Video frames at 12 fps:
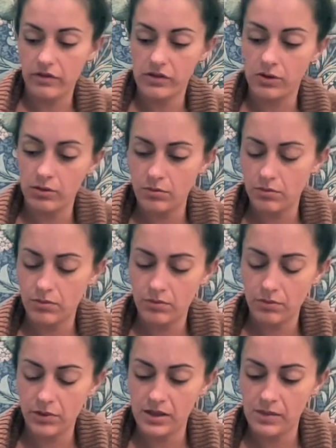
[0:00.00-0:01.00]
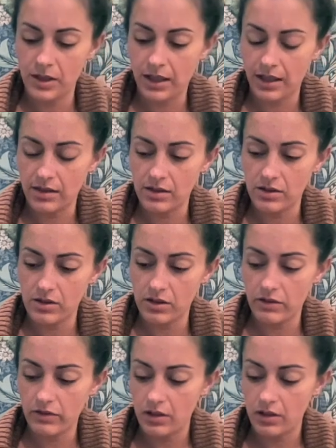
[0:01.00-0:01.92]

So please be kind to yourself.